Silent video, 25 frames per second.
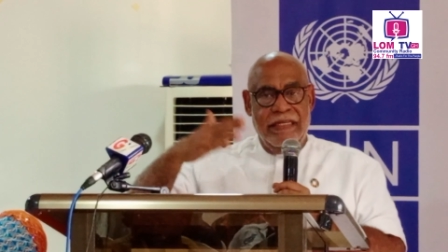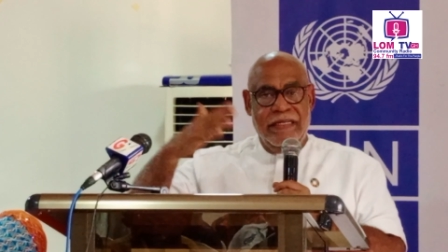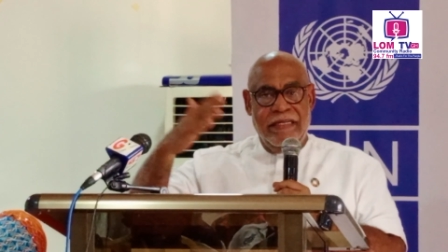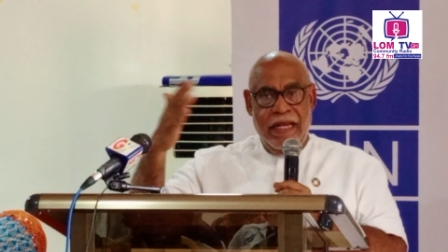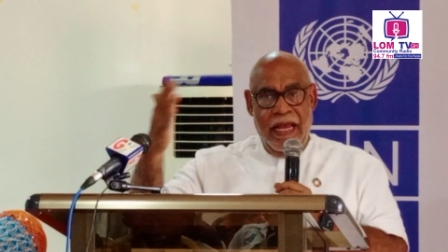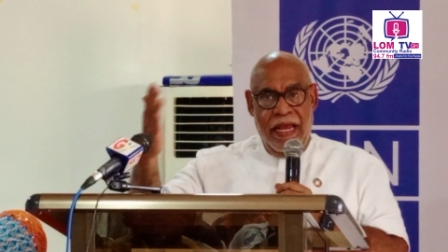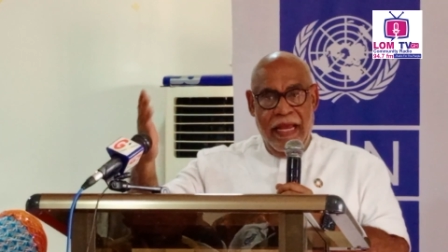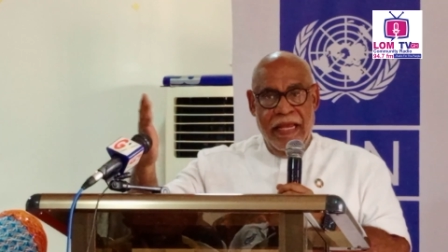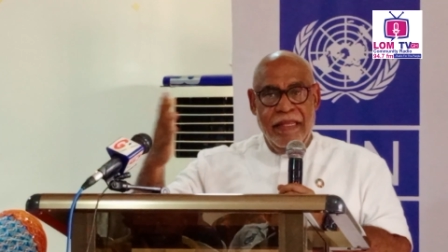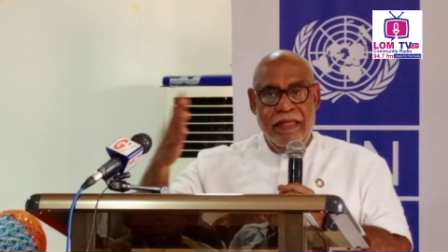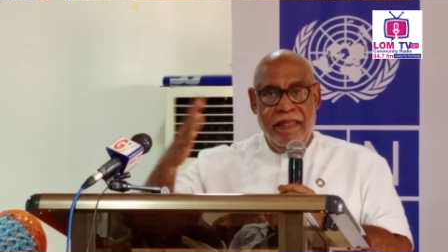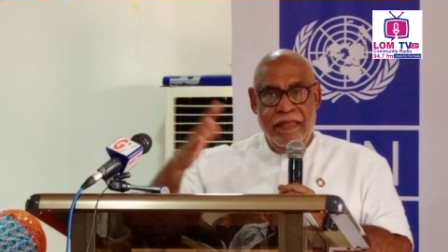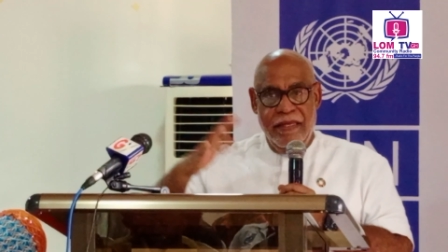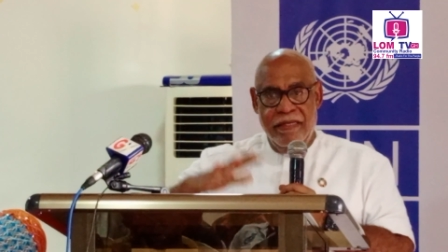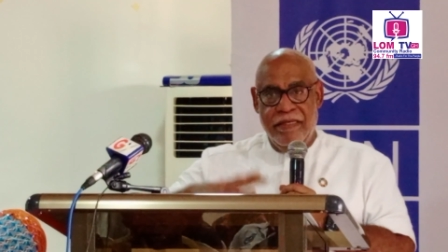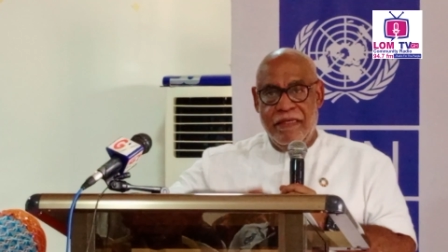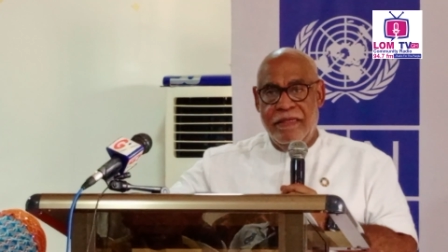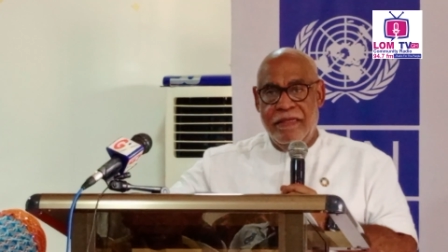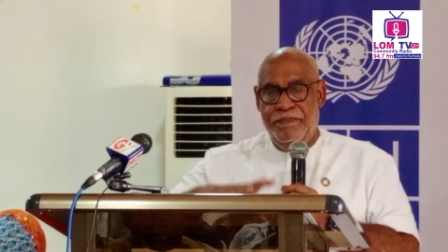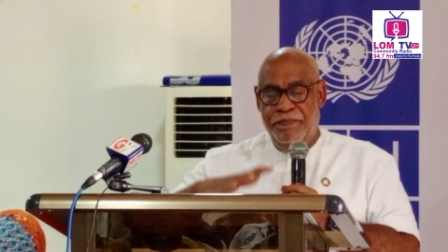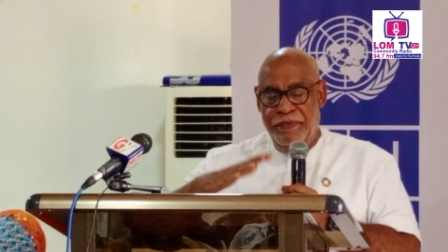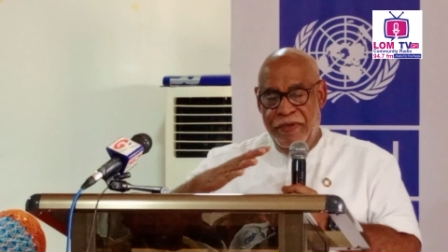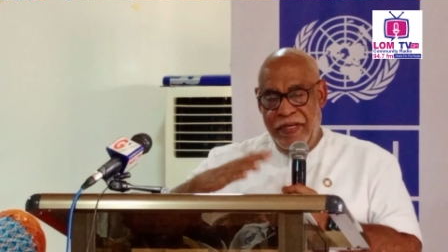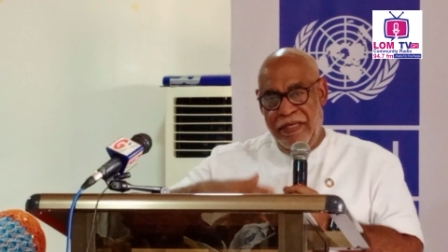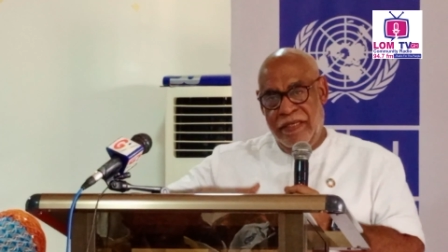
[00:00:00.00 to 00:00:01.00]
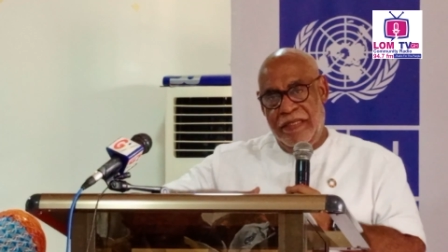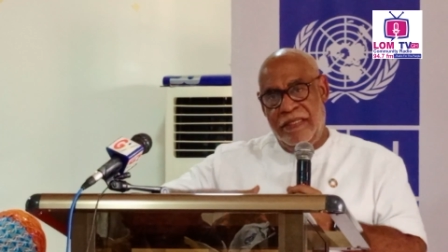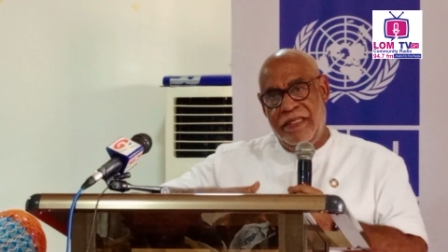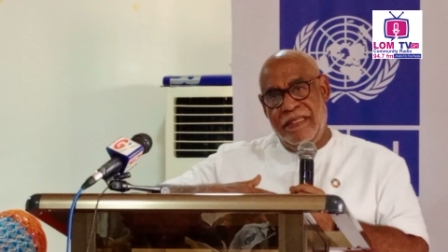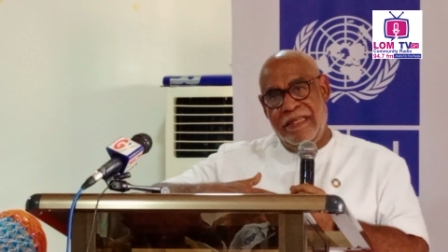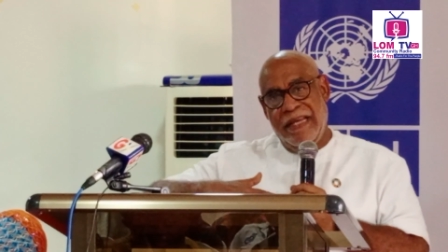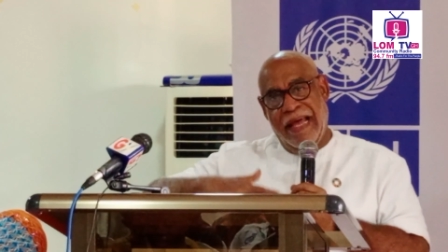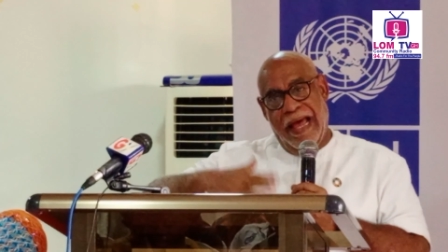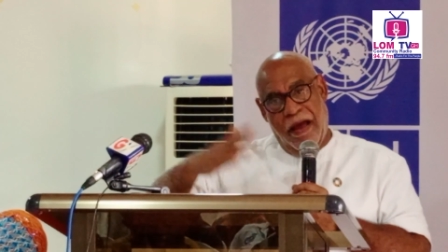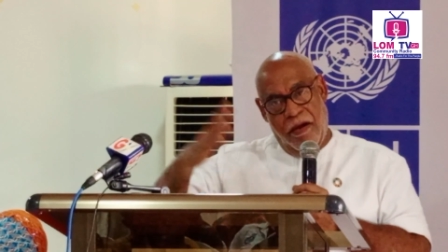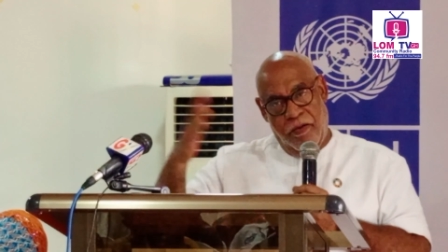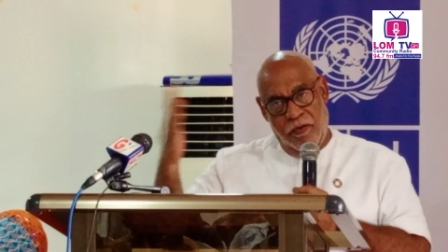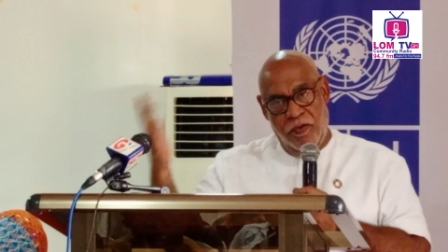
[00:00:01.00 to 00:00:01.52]
shine this peace
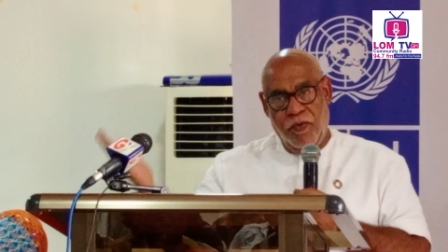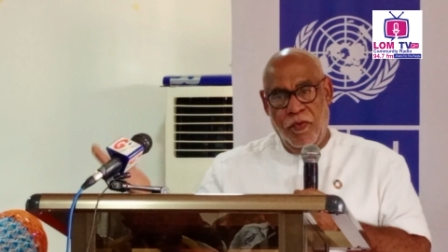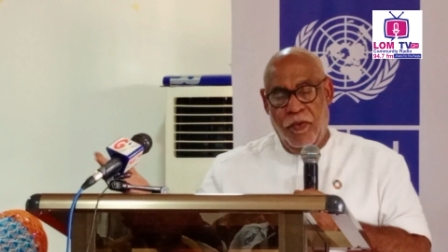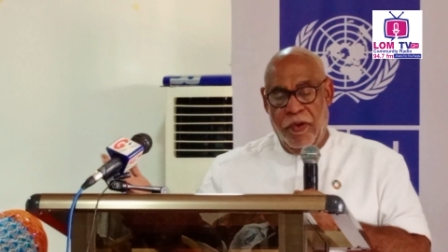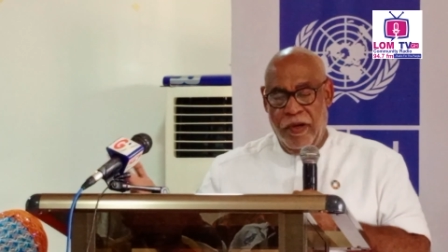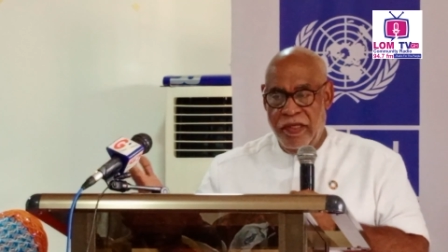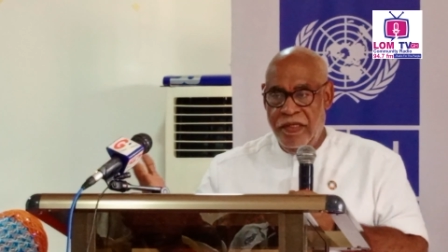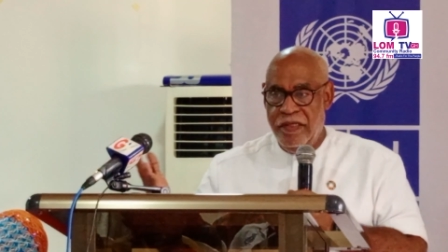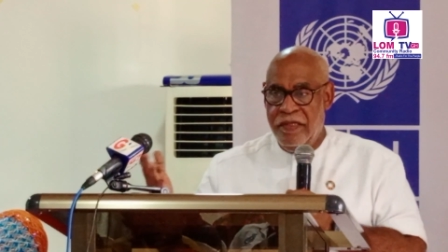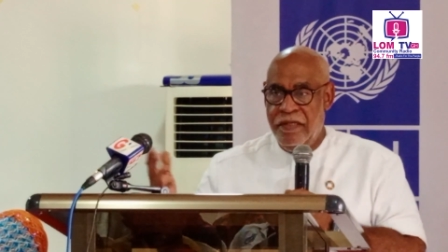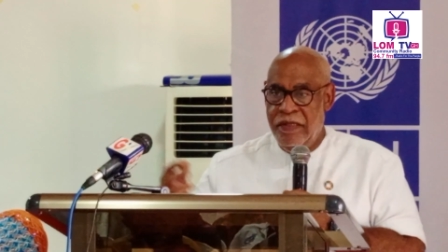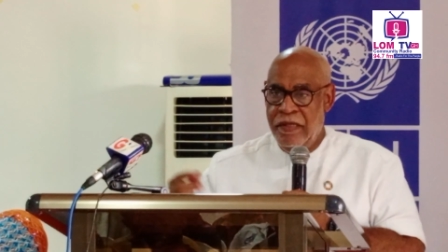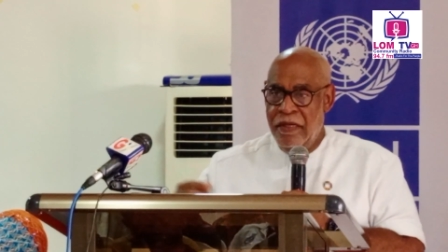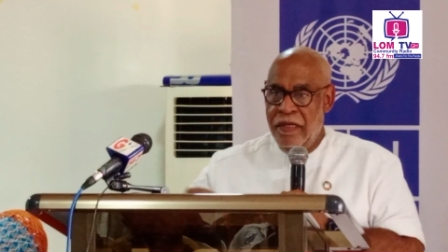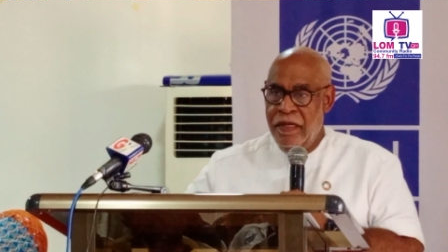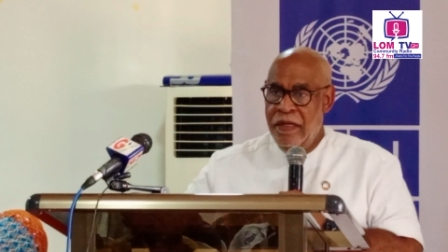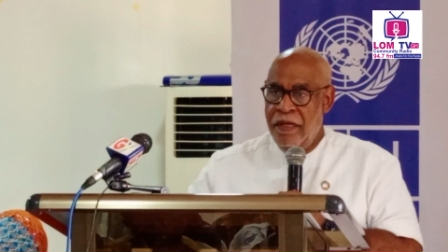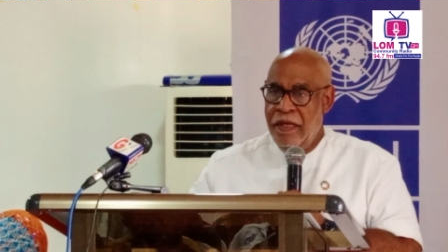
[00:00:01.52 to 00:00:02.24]
outwards,